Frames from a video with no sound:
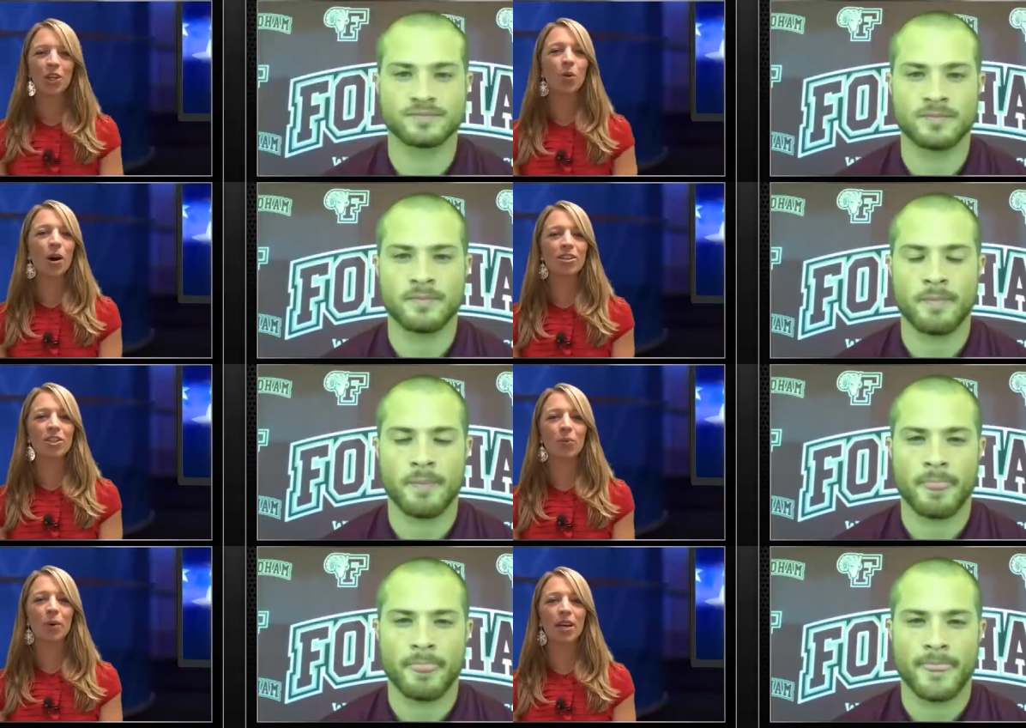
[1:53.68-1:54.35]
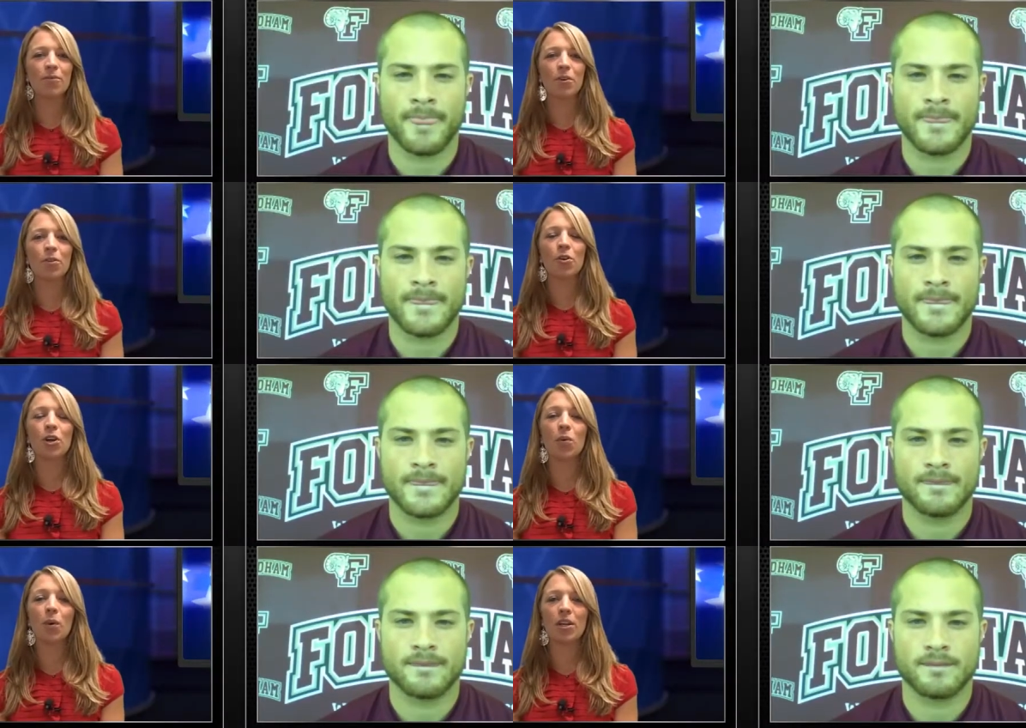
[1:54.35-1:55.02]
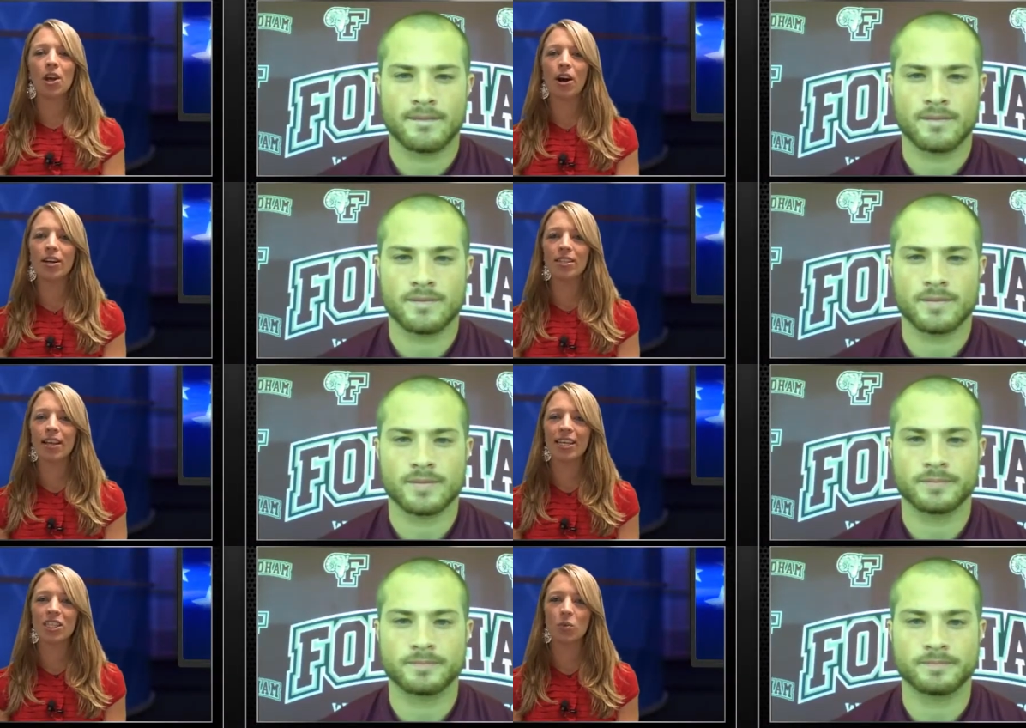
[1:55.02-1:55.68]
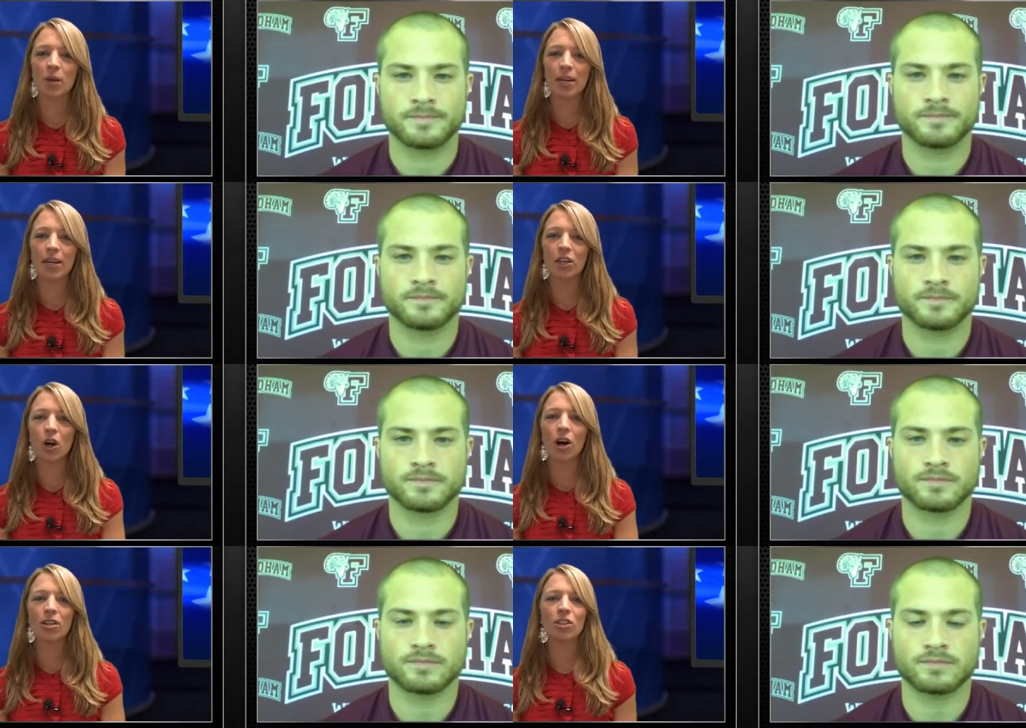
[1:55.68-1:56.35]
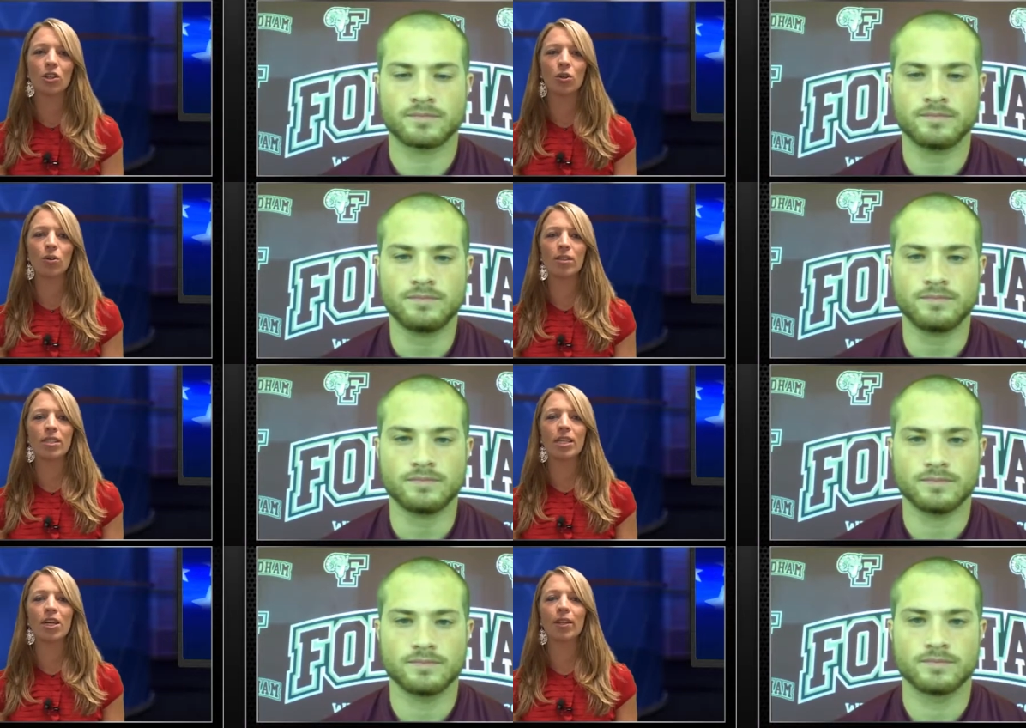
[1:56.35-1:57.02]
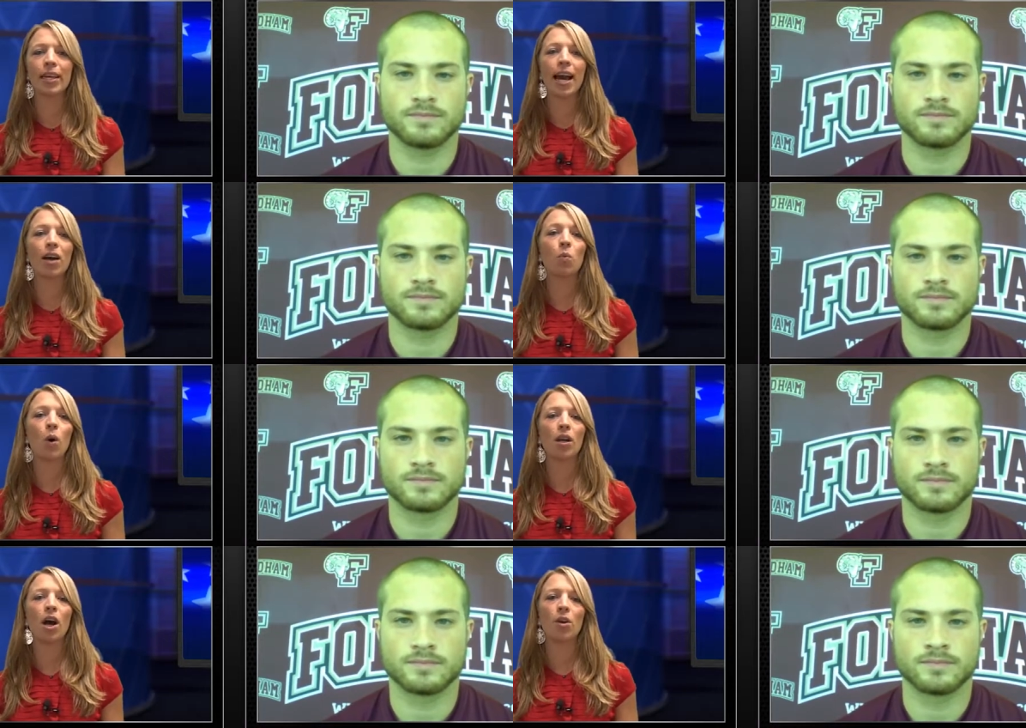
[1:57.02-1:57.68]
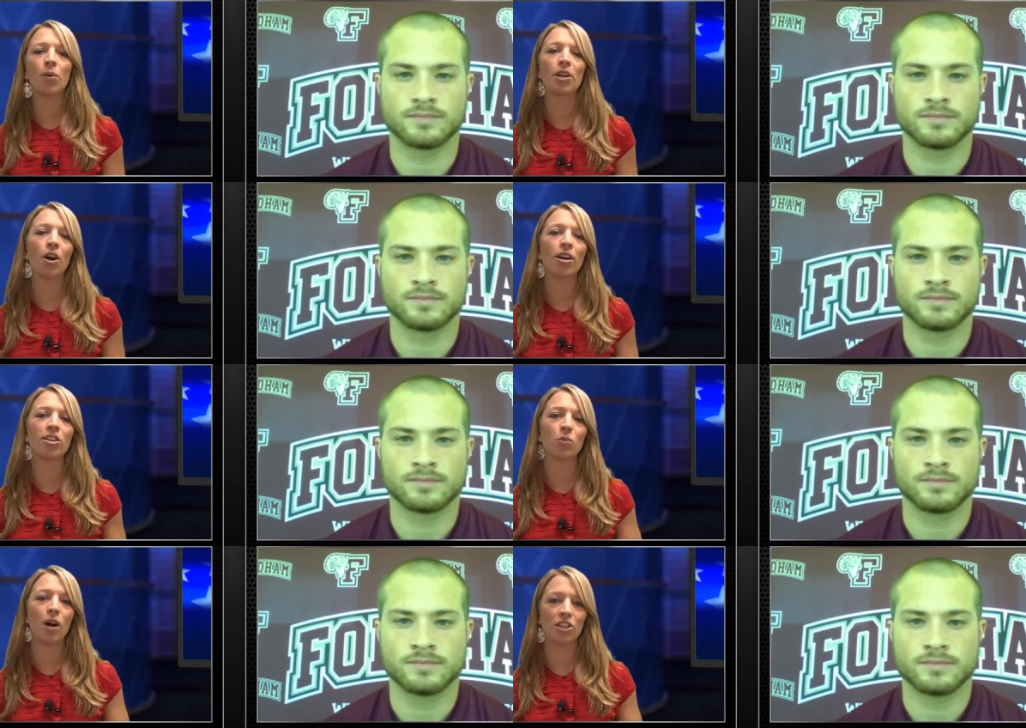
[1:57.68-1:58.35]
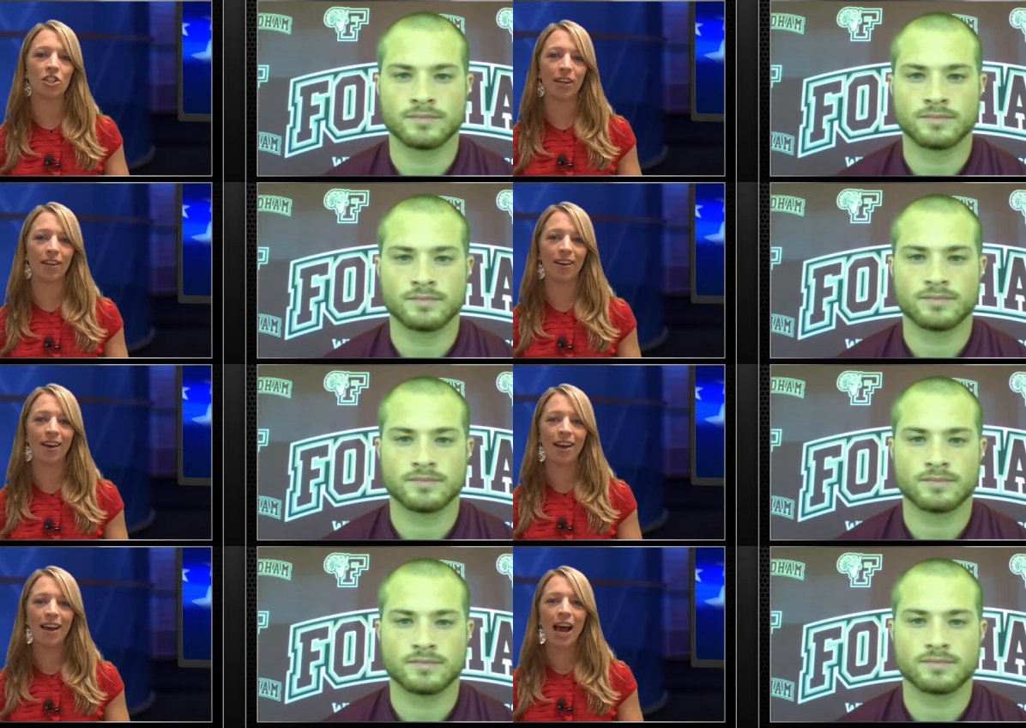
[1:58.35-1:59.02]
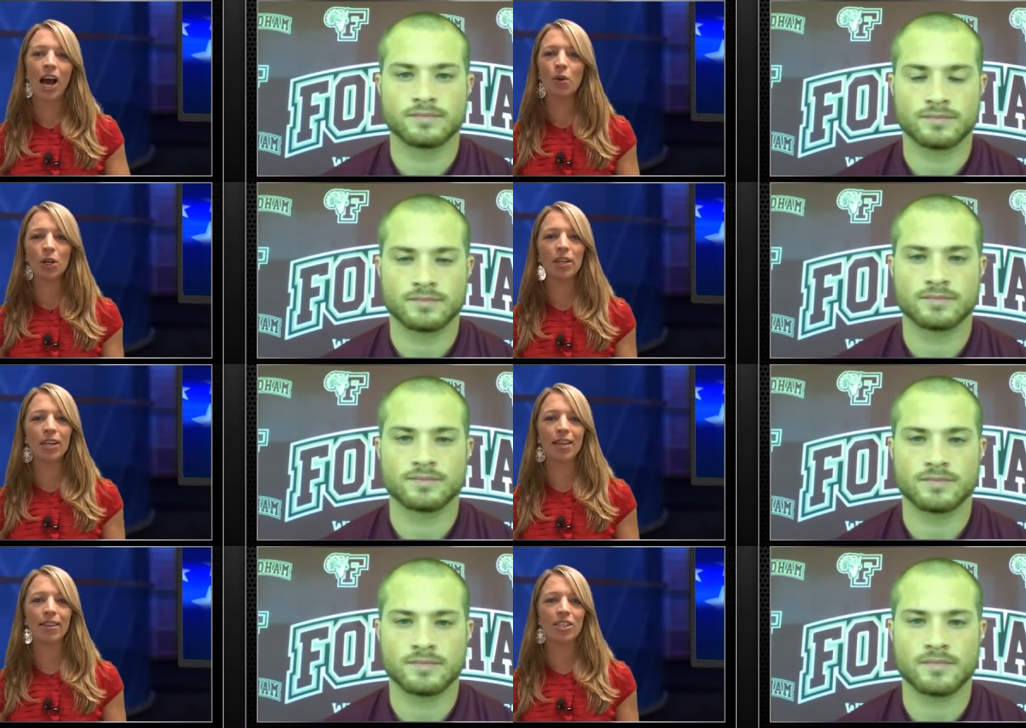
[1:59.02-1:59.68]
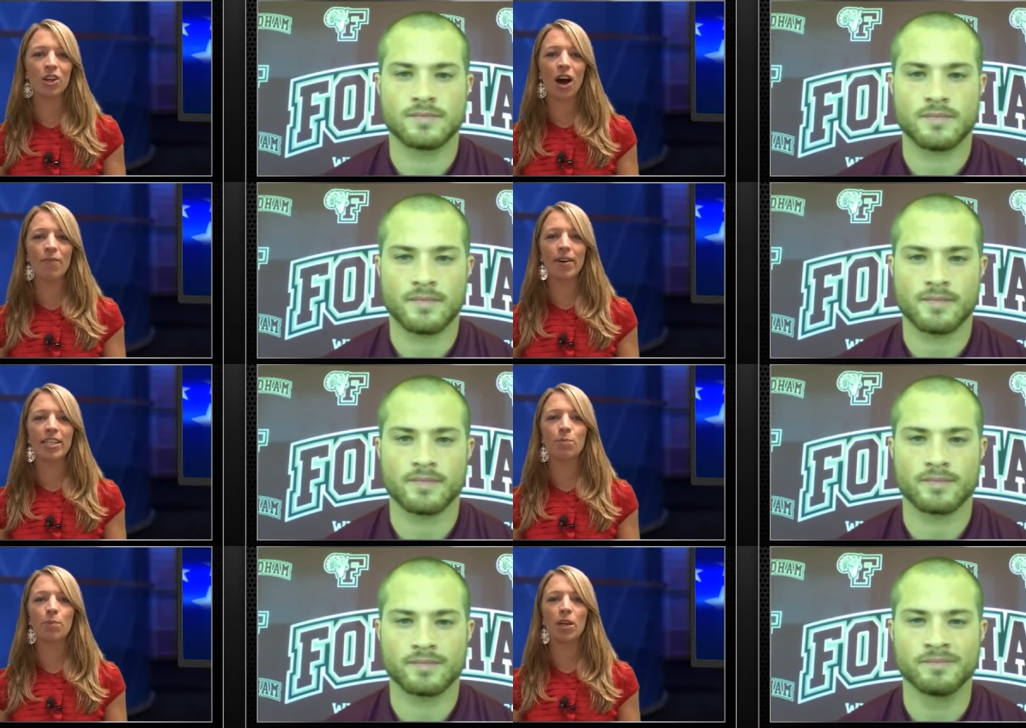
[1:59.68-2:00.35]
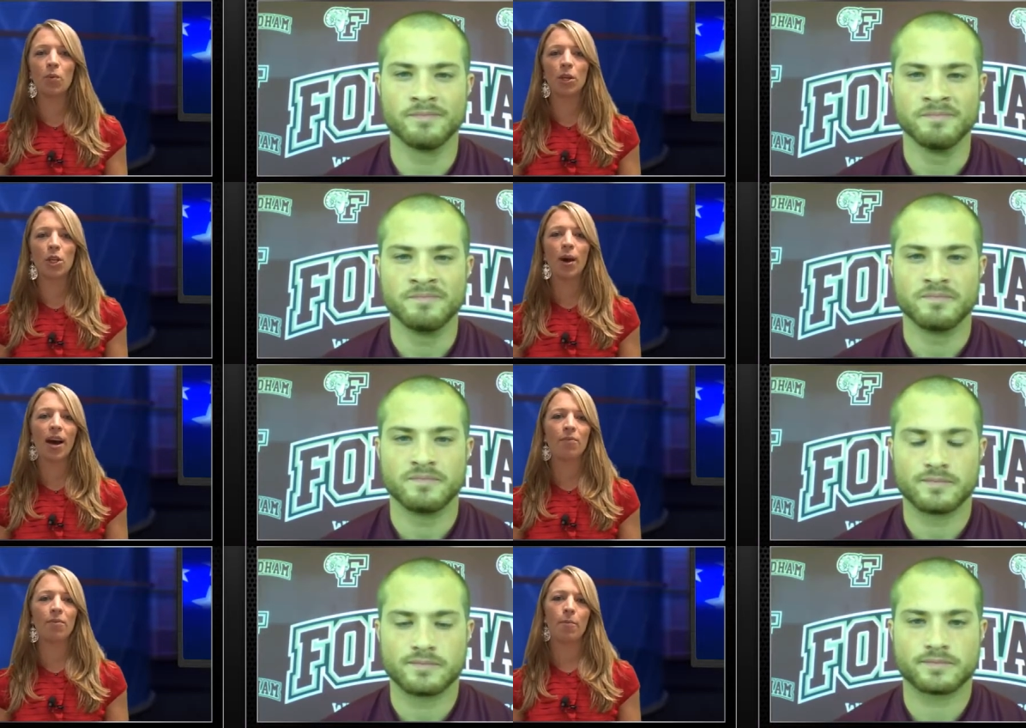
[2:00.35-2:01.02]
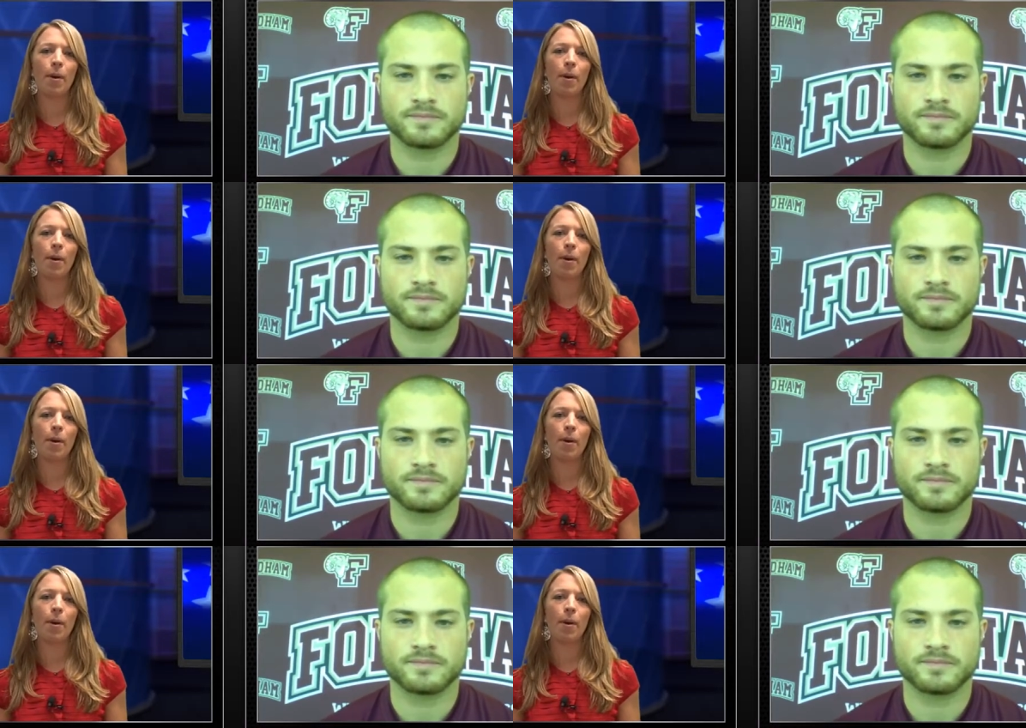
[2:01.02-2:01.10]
Speaker 1: You also ran for 31 yards last week, and Carlton Koonce nearly had 100 yards rushing. How good can this offense be when you have the